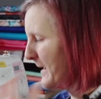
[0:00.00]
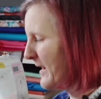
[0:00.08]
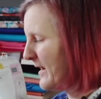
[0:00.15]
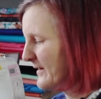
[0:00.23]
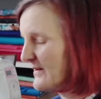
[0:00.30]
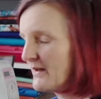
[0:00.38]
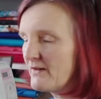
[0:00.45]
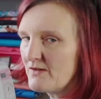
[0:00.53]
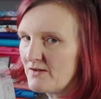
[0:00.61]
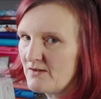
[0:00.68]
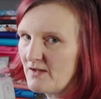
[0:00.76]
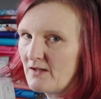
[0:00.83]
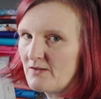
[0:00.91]
I tend to
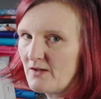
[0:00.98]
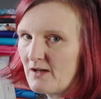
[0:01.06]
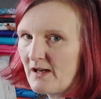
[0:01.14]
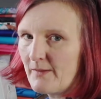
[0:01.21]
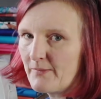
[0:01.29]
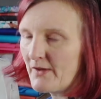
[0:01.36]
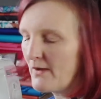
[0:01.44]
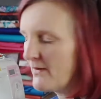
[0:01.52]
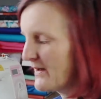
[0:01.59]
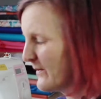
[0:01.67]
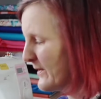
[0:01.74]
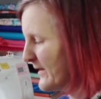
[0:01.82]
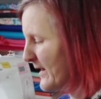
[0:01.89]
stick to clips
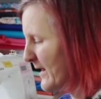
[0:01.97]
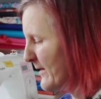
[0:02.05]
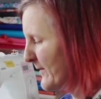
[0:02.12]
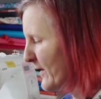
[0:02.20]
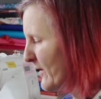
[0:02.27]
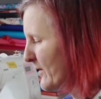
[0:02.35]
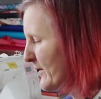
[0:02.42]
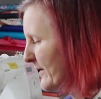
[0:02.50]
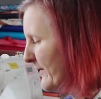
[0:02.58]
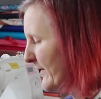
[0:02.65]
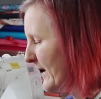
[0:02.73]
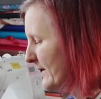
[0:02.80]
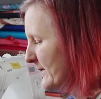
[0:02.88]
only with the overlocker
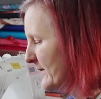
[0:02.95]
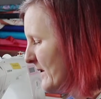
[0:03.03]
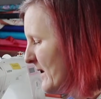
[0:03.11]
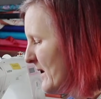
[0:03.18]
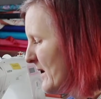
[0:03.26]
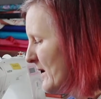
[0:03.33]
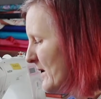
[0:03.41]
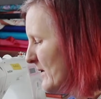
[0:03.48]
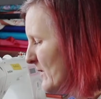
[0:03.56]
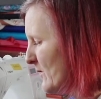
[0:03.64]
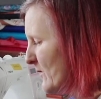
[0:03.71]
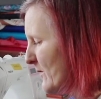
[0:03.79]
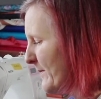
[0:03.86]
if that's
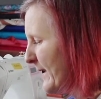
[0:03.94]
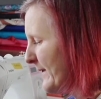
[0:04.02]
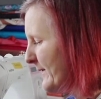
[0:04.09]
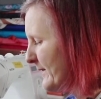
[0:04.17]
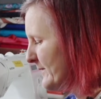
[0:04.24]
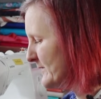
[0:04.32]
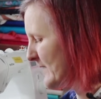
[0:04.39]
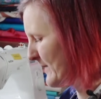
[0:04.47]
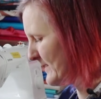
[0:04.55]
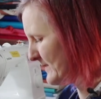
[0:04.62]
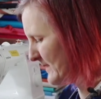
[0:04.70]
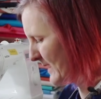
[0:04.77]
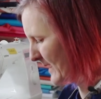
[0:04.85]
your method of
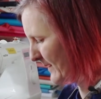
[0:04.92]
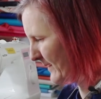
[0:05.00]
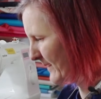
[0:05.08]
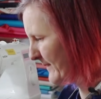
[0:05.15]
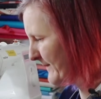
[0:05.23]
sewing together.